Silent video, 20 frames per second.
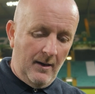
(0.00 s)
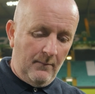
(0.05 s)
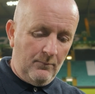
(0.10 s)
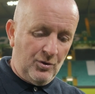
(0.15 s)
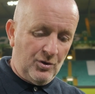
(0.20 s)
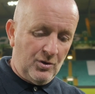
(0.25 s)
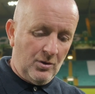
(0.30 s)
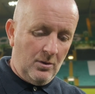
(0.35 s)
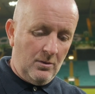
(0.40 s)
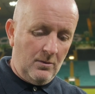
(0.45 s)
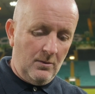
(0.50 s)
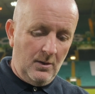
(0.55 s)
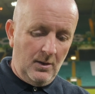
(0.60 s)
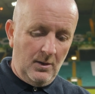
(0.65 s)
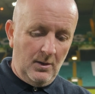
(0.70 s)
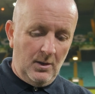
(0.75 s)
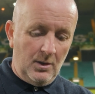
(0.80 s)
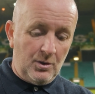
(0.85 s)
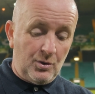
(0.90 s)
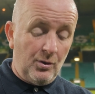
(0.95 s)
So
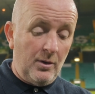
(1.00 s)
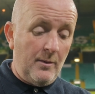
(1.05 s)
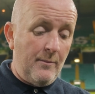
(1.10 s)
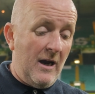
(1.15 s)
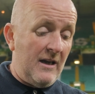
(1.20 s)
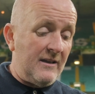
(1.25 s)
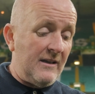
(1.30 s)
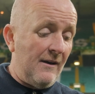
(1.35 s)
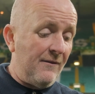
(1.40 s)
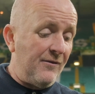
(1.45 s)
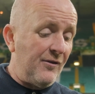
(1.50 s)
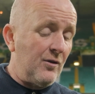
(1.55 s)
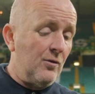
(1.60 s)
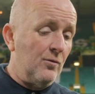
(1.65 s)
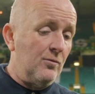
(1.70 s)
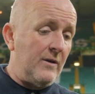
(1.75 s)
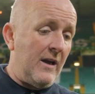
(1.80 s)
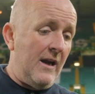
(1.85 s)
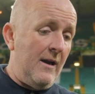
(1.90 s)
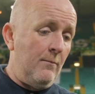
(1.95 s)
it's going to be a
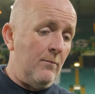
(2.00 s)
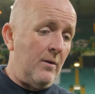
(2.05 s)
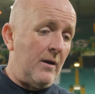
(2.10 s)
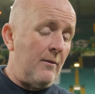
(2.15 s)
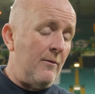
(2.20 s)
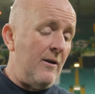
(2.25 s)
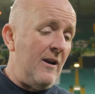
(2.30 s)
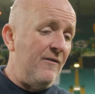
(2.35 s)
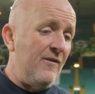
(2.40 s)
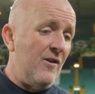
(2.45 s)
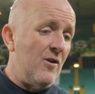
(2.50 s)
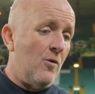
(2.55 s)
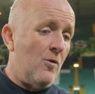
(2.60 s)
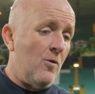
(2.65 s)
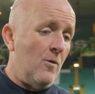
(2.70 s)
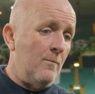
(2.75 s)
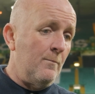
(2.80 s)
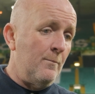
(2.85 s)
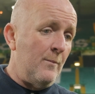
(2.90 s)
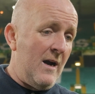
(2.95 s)
difficult game. We're away from
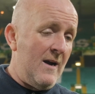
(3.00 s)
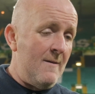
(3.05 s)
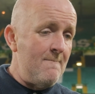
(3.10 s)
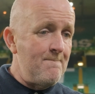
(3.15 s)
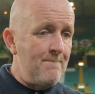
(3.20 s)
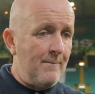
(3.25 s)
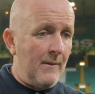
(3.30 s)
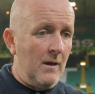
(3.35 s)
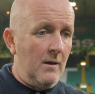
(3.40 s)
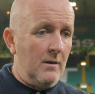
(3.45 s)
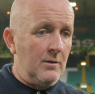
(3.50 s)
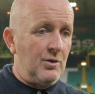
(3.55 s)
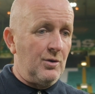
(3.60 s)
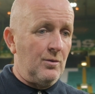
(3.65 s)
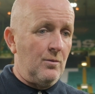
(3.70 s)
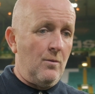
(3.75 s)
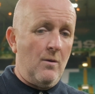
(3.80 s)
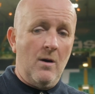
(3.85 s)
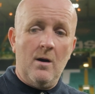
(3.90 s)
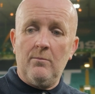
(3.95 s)
home, but do you
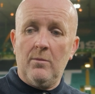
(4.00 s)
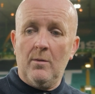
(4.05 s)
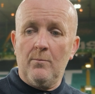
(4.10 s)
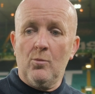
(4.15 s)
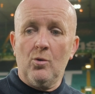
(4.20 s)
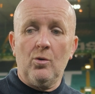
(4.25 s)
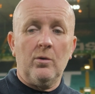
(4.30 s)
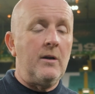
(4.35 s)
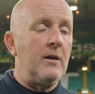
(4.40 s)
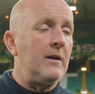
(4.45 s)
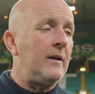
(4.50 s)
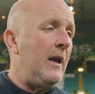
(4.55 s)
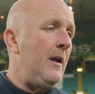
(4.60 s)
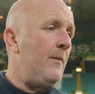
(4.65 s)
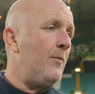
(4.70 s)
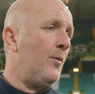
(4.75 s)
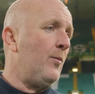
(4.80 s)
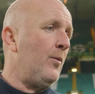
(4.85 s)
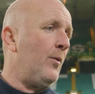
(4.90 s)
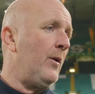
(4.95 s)
know what? We're more than
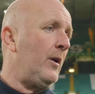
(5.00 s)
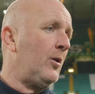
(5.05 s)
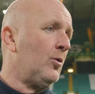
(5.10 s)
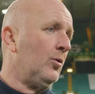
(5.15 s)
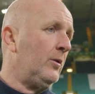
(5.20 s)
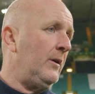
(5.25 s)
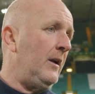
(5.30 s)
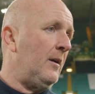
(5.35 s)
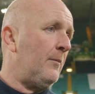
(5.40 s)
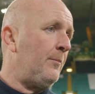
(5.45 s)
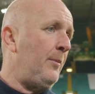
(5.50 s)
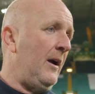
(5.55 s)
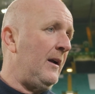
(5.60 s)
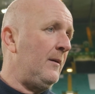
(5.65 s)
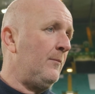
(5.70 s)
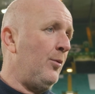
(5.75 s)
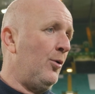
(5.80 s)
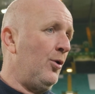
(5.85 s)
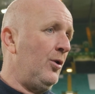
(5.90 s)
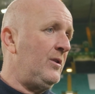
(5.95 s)
capable of going there and
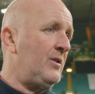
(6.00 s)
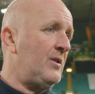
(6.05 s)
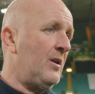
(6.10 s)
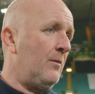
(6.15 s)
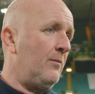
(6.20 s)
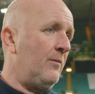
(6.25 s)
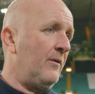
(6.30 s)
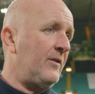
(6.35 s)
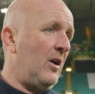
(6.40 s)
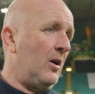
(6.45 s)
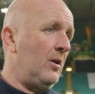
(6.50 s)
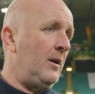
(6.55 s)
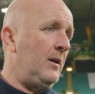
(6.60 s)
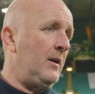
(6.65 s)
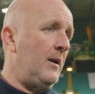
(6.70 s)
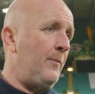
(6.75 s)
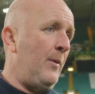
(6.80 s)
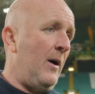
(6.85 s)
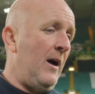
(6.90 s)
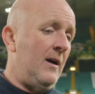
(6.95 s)
picking points up. We've done it in
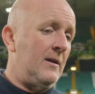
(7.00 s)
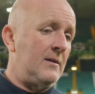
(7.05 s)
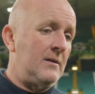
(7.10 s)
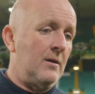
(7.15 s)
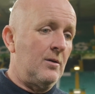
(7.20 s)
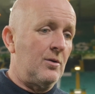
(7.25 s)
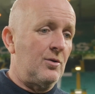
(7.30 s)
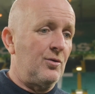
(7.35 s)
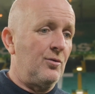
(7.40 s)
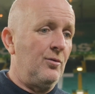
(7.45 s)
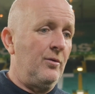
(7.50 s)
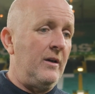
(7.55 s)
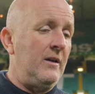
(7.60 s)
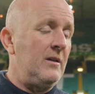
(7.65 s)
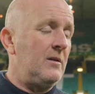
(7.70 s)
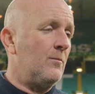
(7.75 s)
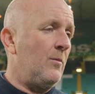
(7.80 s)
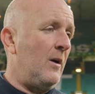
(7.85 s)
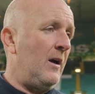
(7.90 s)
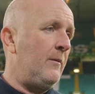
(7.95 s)
the past, and there's no
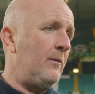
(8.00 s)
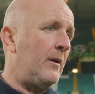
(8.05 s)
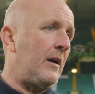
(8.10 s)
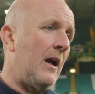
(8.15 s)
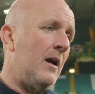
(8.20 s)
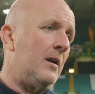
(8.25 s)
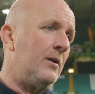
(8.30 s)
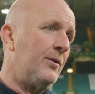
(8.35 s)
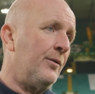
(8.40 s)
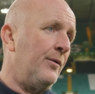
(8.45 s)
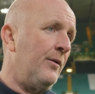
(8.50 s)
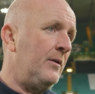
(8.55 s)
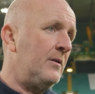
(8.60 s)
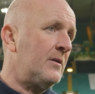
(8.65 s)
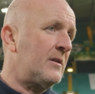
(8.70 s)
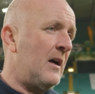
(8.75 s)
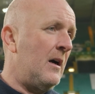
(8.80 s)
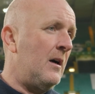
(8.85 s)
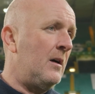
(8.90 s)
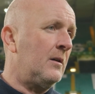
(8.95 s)
reason why we can't do it on
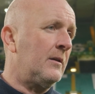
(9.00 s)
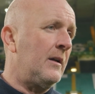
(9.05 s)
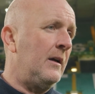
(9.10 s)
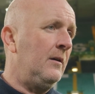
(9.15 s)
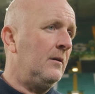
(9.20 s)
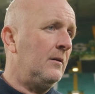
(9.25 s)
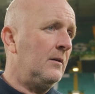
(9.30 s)
Saturday.